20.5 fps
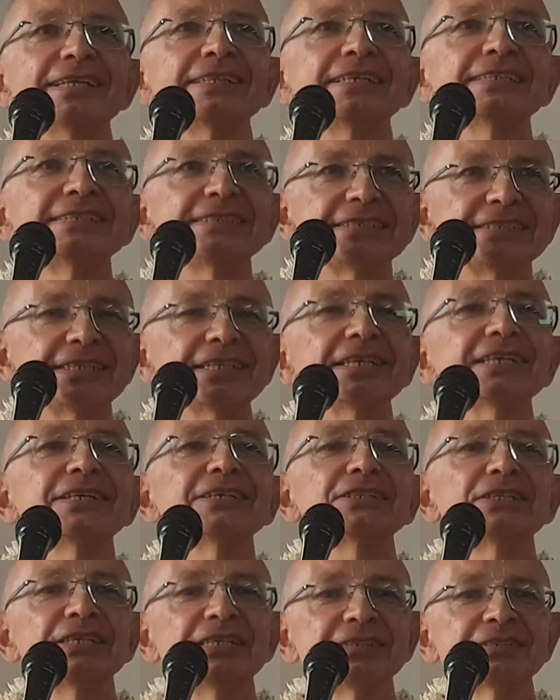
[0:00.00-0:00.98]
The
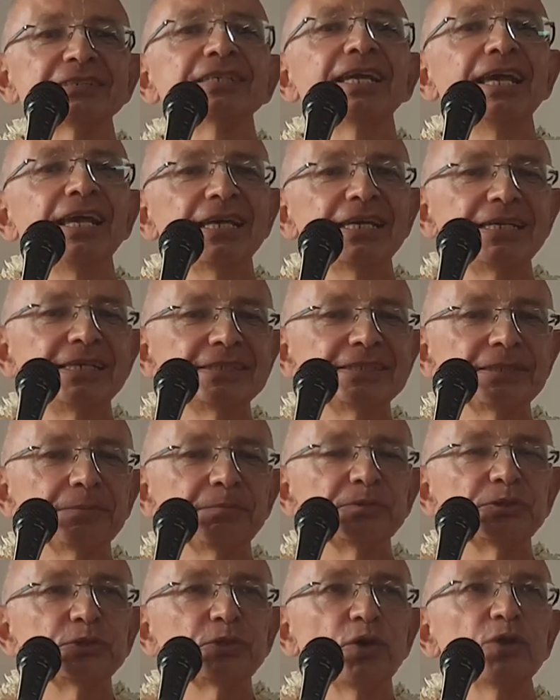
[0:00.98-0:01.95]
secret is his
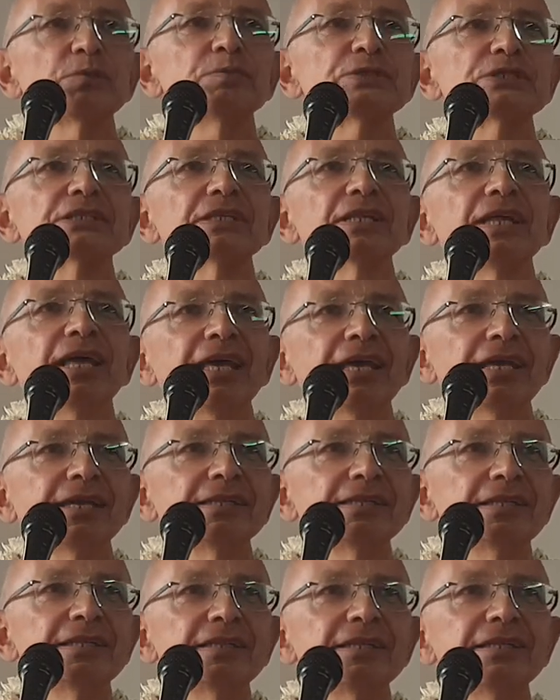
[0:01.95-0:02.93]
absorption in the